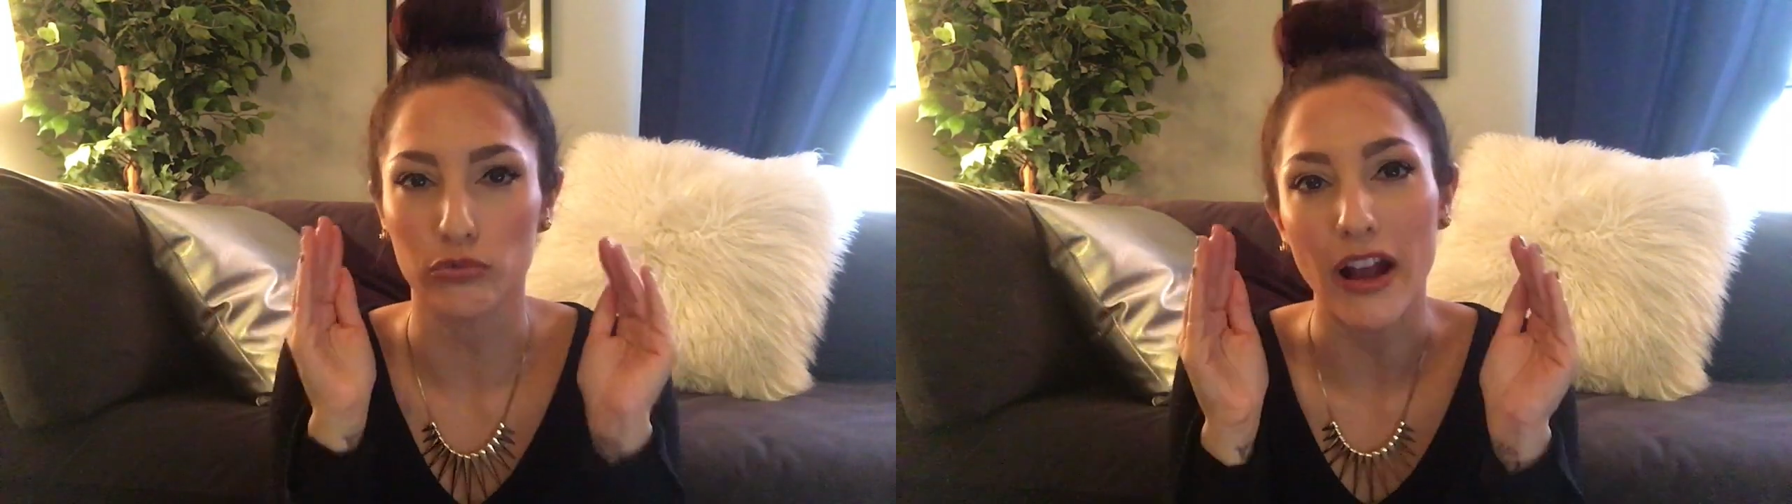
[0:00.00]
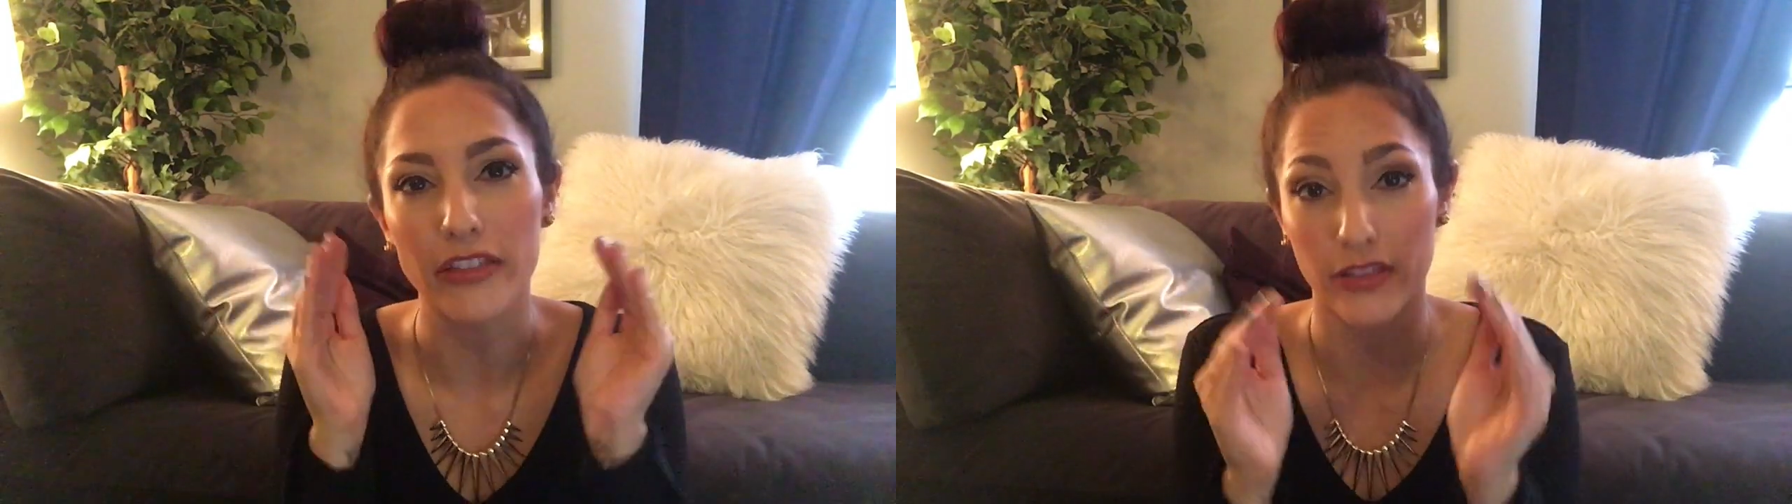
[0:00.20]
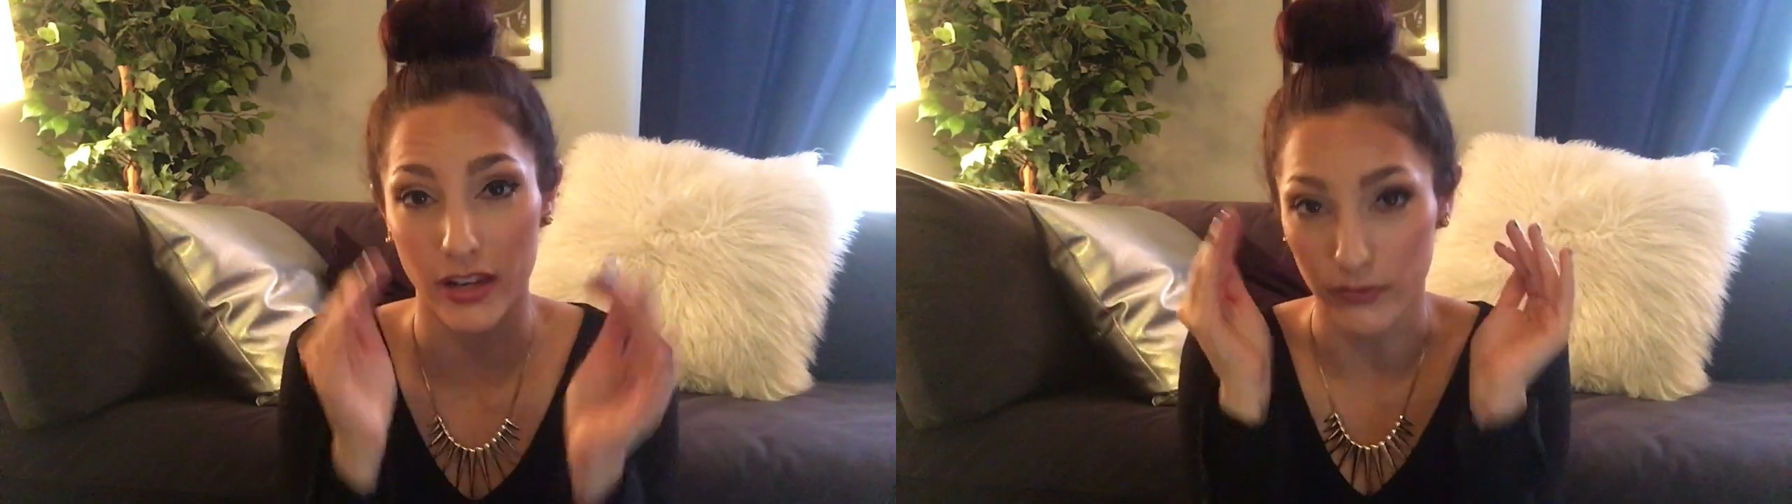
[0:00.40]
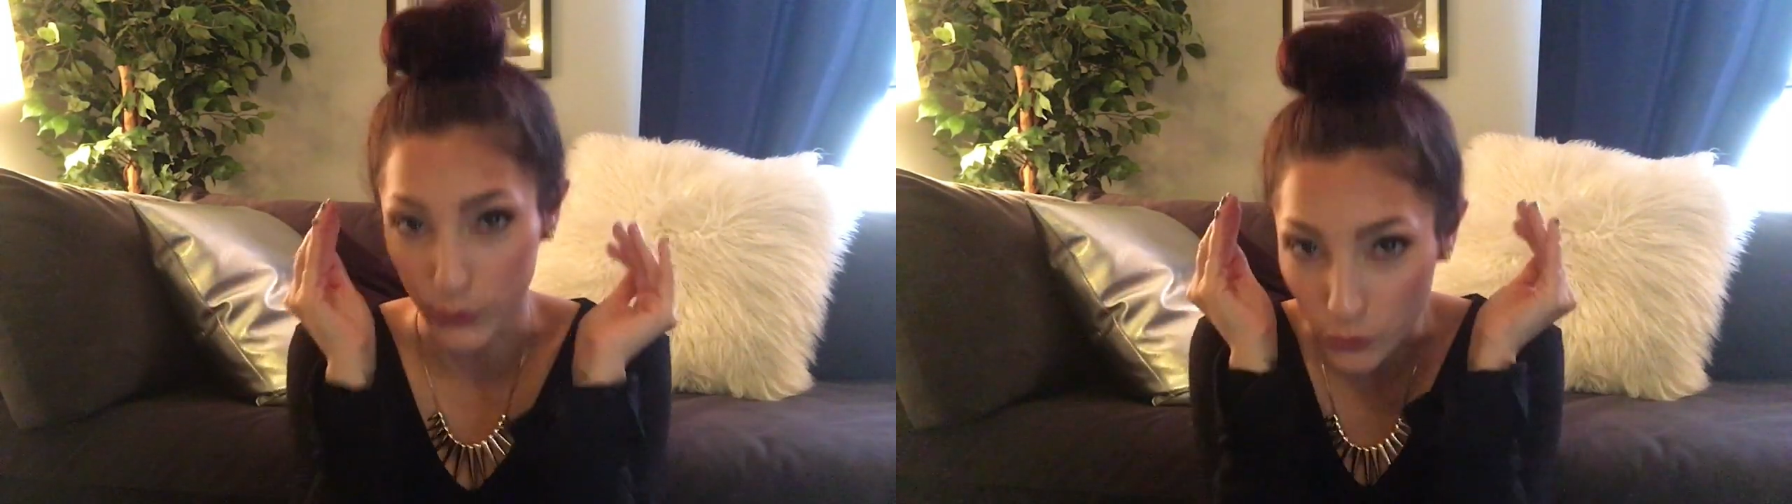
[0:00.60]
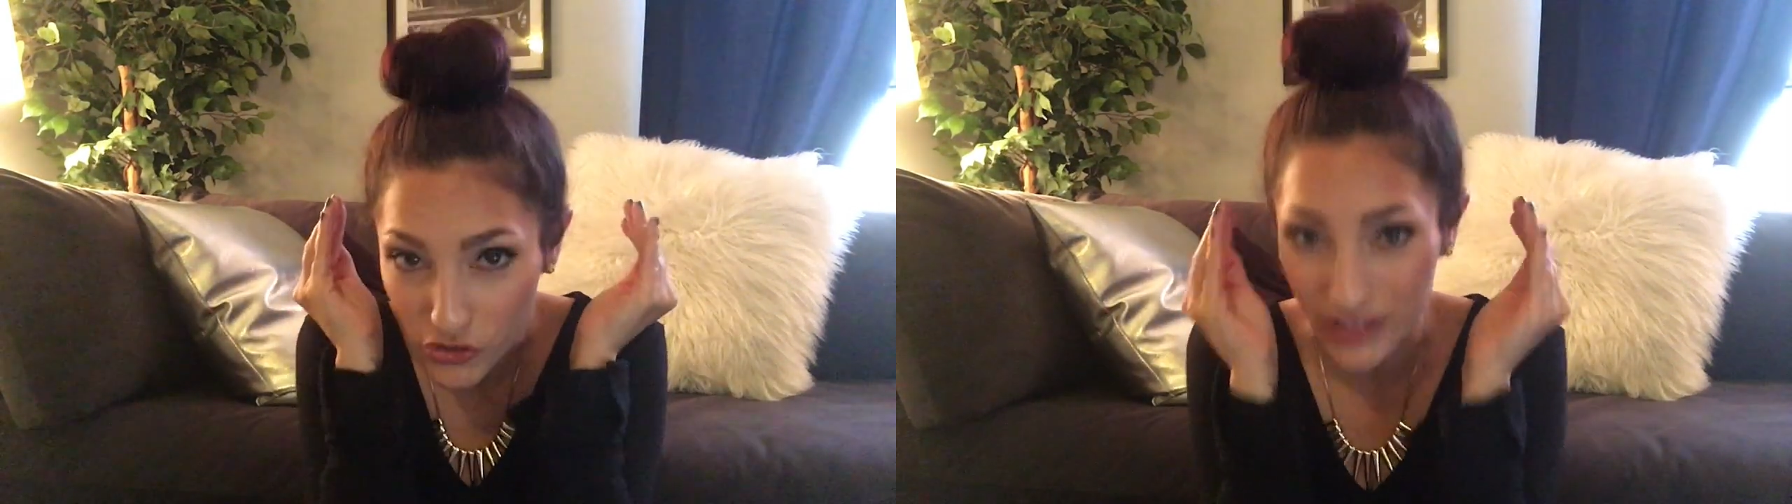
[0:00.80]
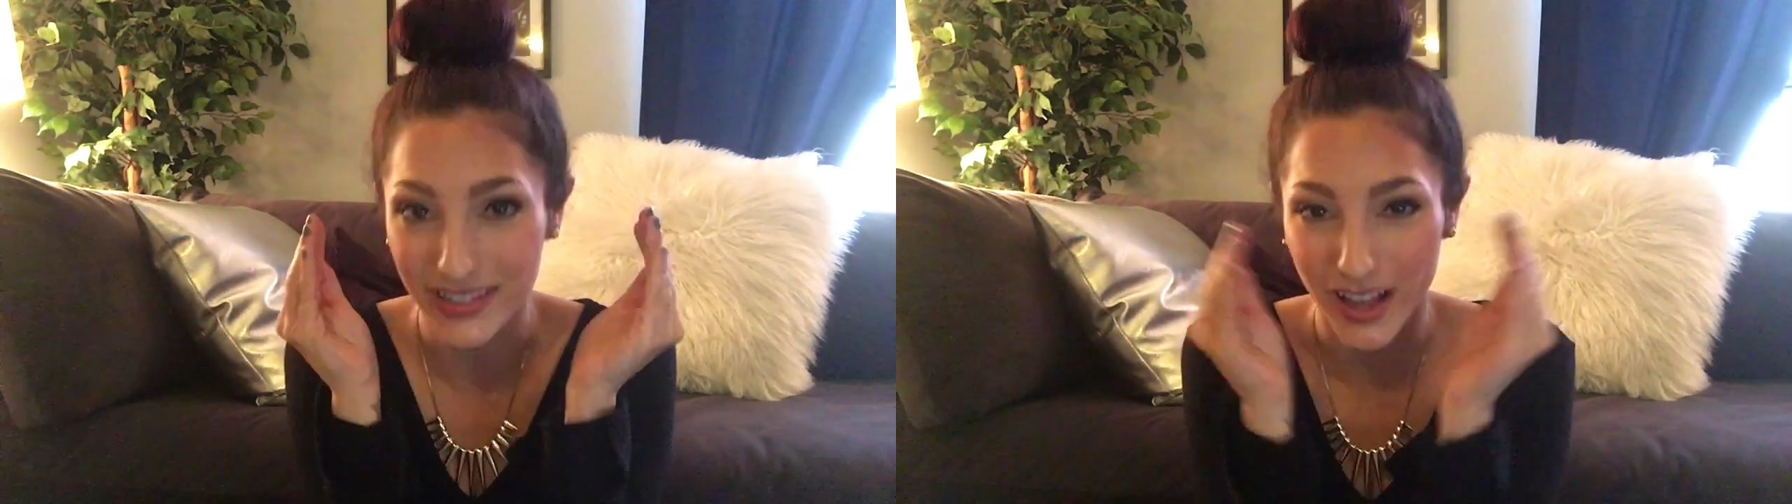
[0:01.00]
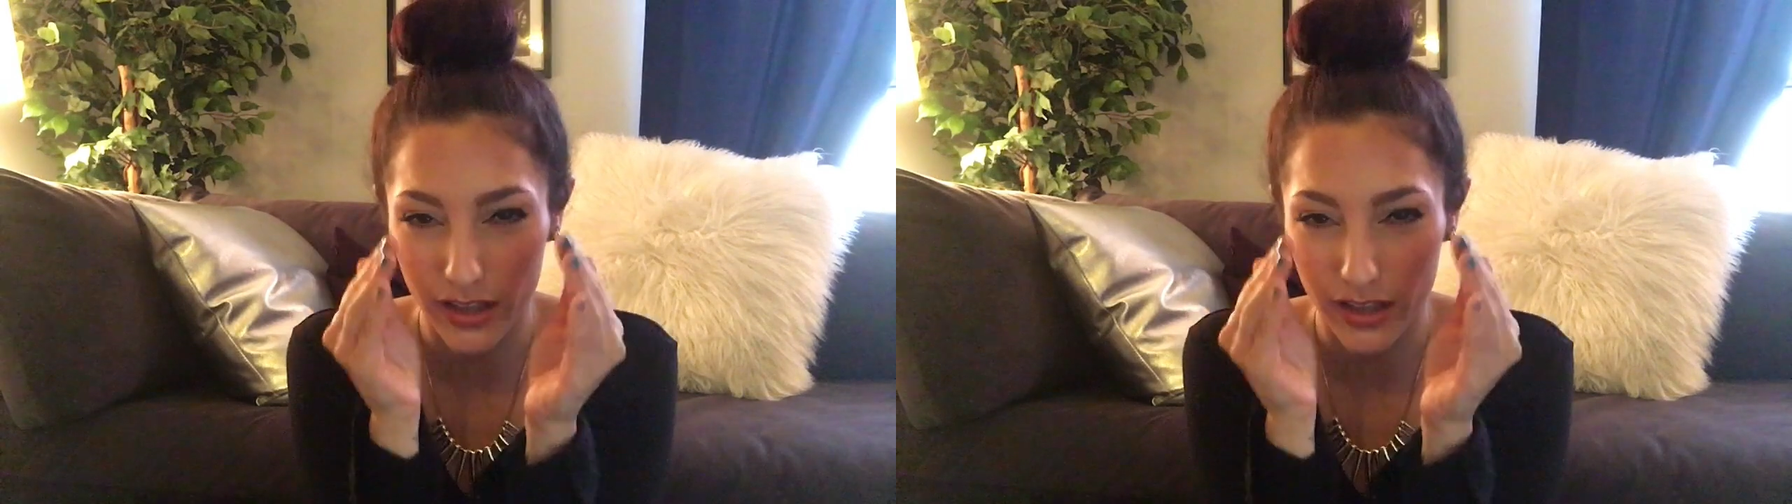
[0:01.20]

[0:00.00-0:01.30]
rather than if you just